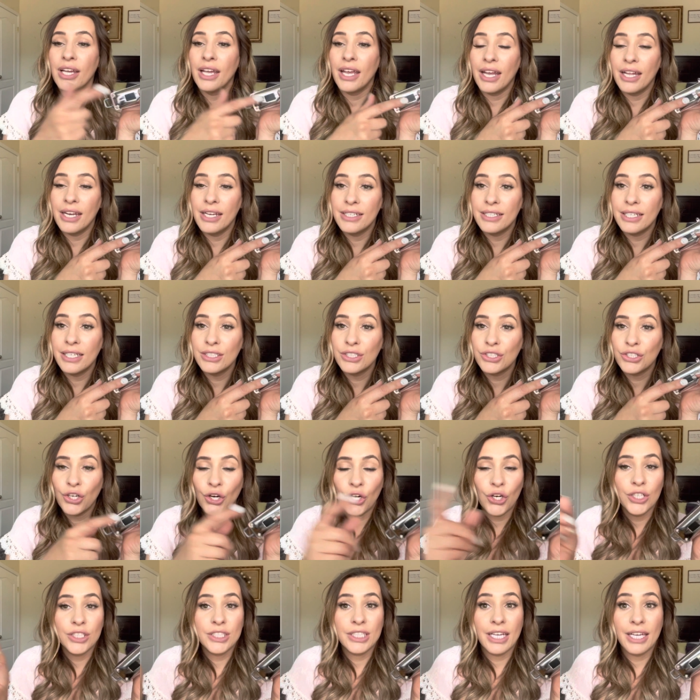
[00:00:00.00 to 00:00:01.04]
And it does
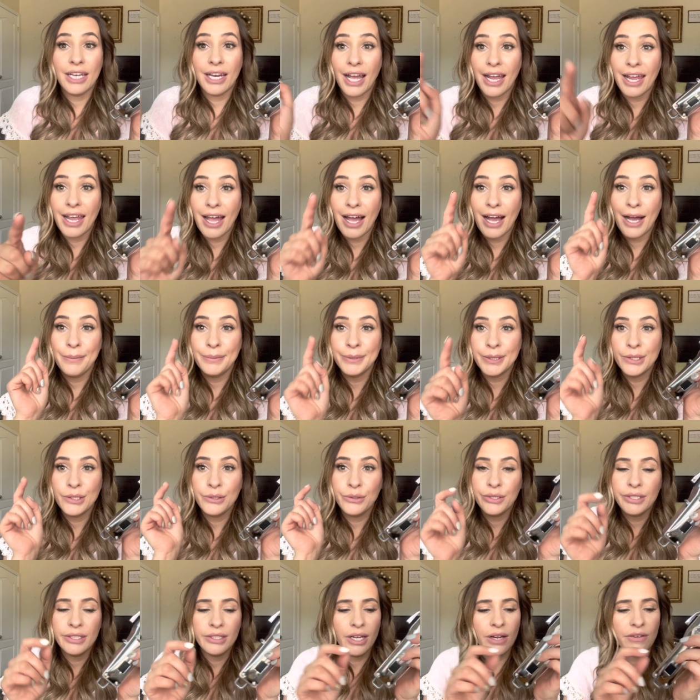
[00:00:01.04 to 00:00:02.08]
charge, and I
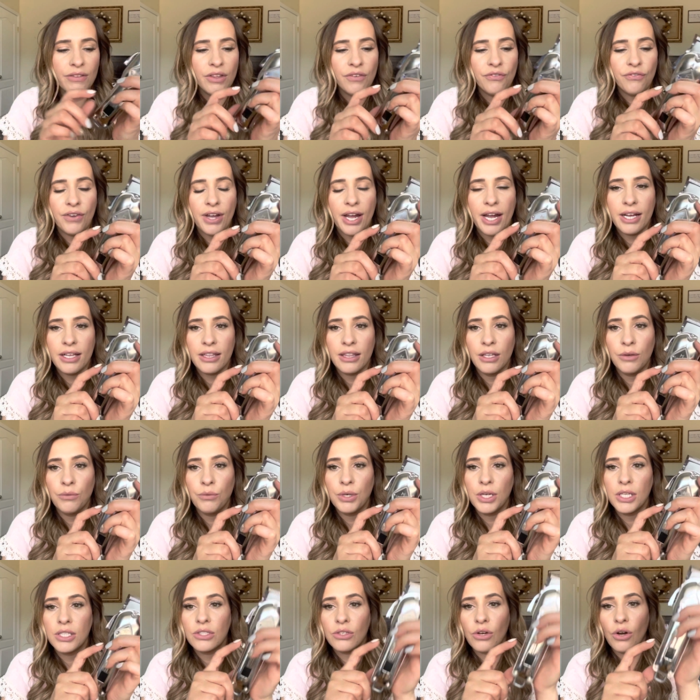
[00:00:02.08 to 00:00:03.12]
absolutely love the fact that
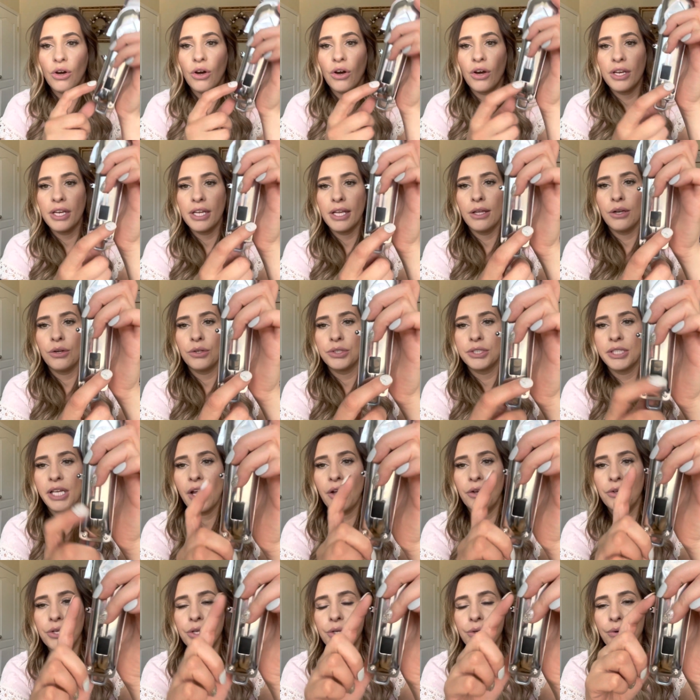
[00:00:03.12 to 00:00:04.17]
when it's on, it'll
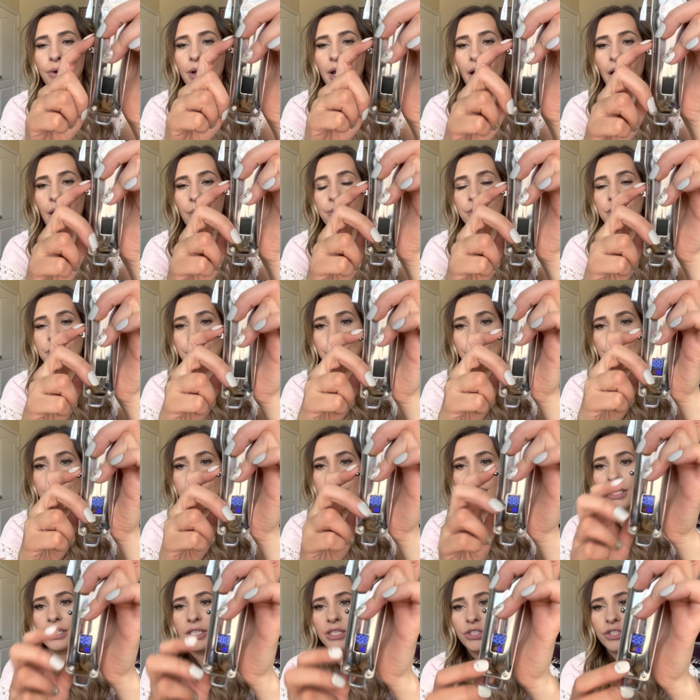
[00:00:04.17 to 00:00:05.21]
tell you how much
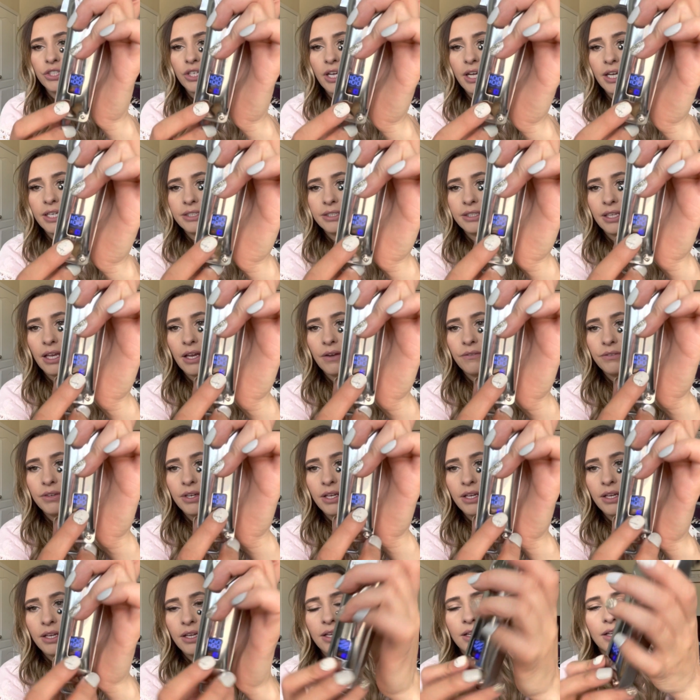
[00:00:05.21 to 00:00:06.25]
percentage it has left.
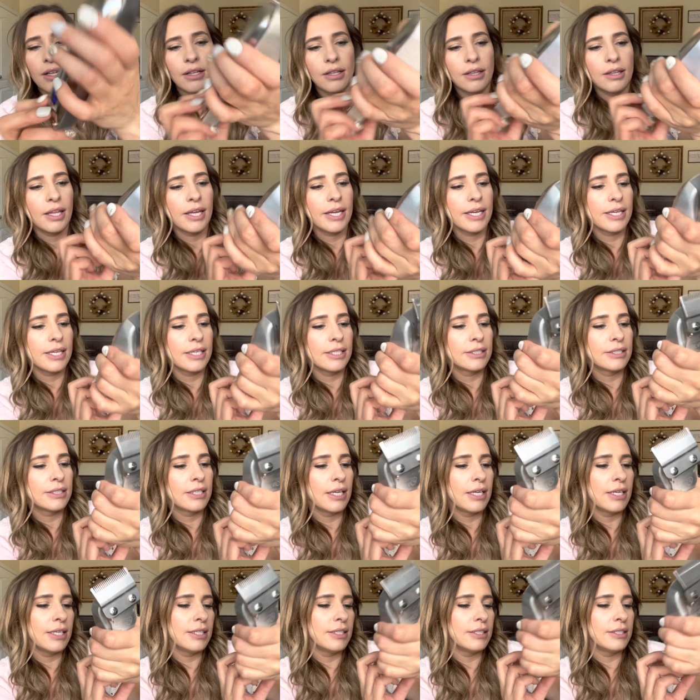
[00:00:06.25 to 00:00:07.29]
Like it
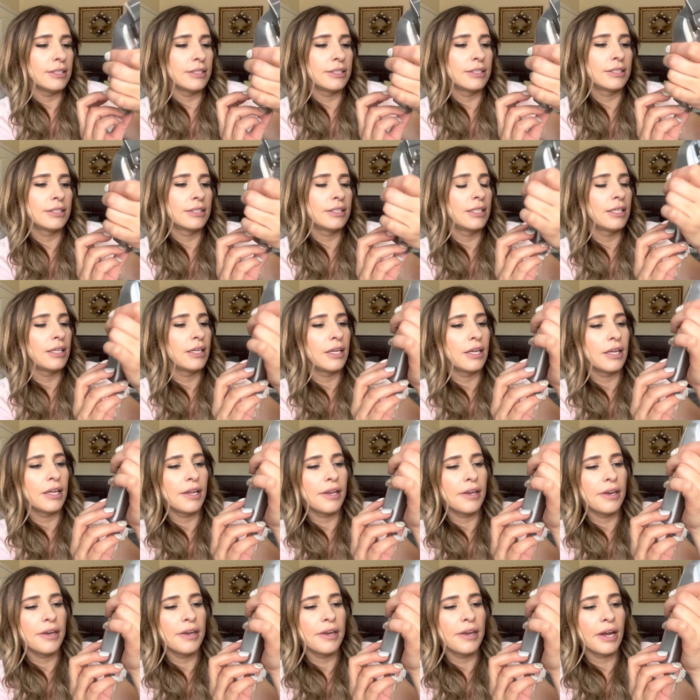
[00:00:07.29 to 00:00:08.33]
says
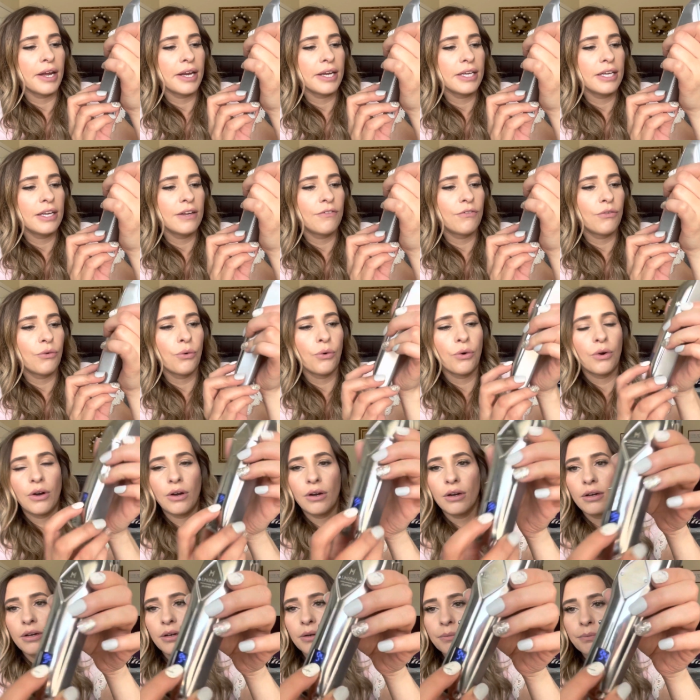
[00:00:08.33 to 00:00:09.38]

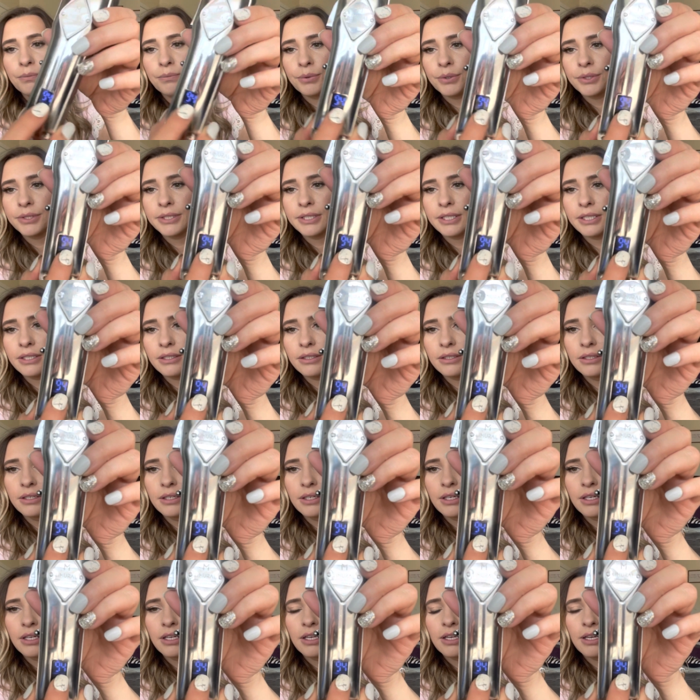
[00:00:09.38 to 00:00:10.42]
94%
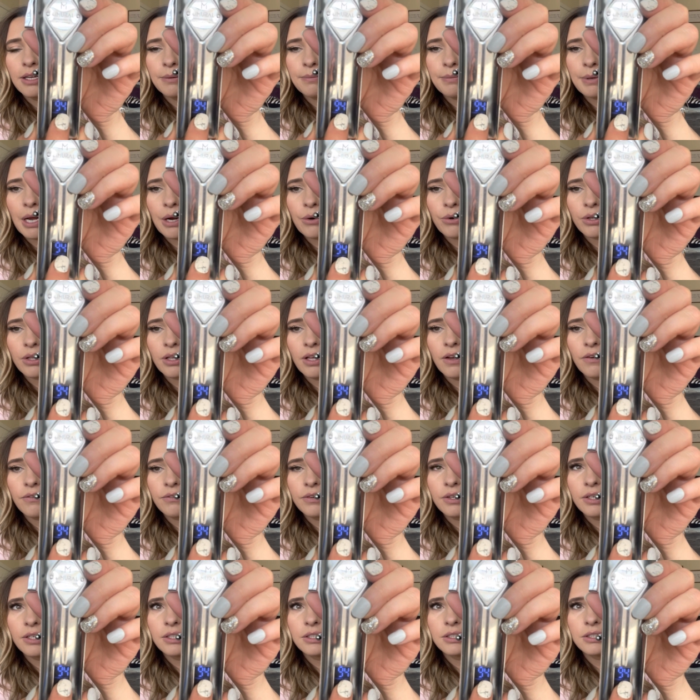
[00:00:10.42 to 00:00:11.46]
power left.
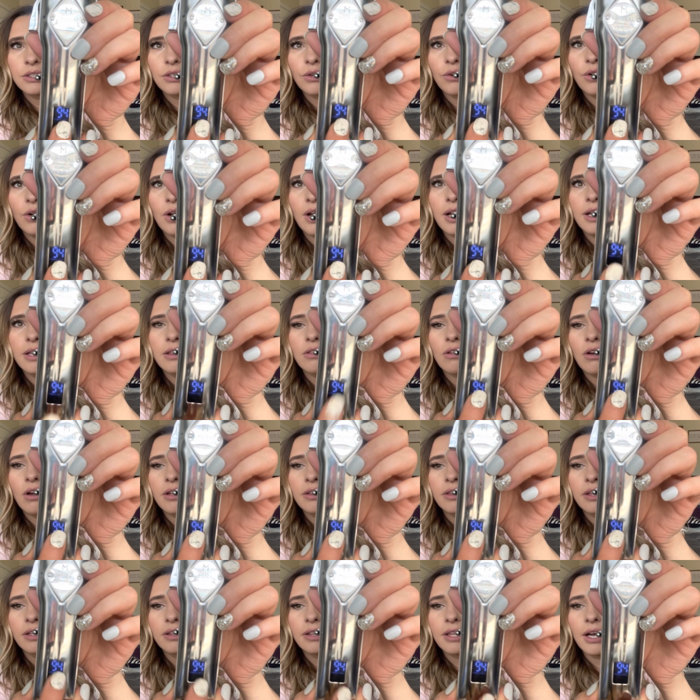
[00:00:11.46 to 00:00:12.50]
So I thought
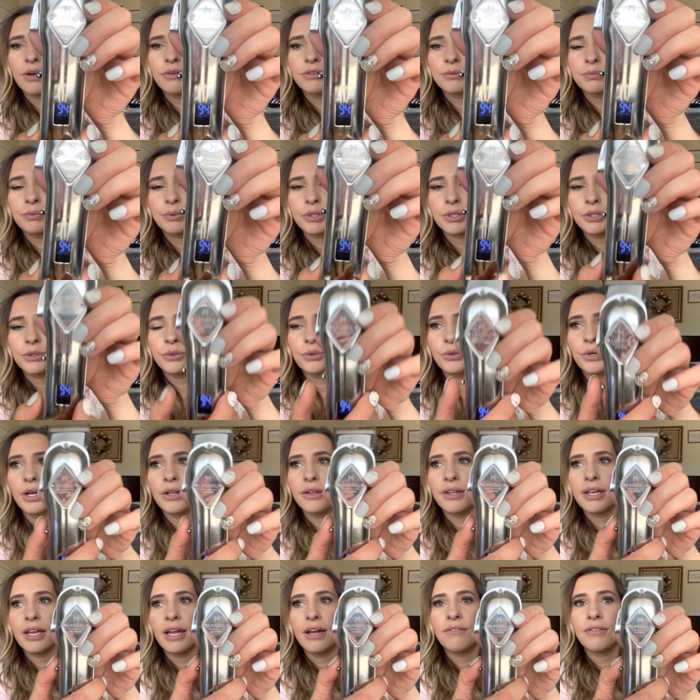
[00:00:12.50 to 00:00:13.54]
that that was pretty cool how
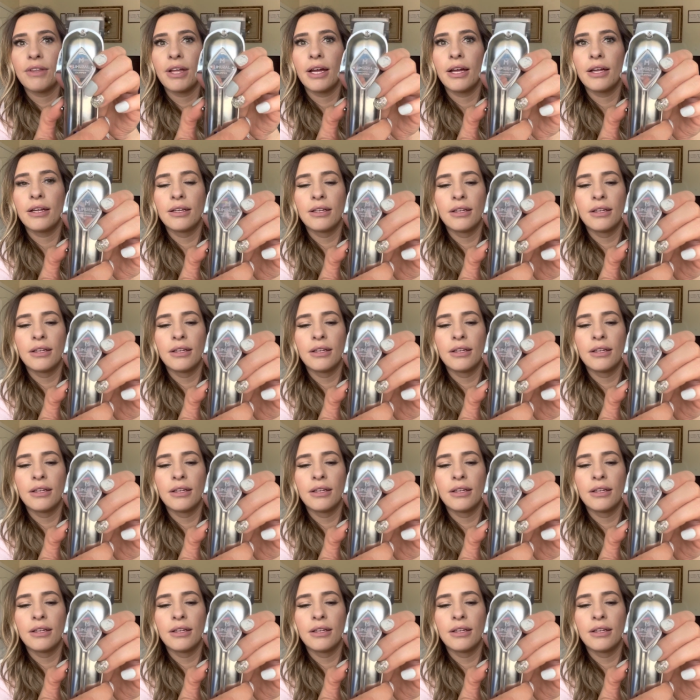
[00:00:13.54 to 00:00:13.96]
they have that.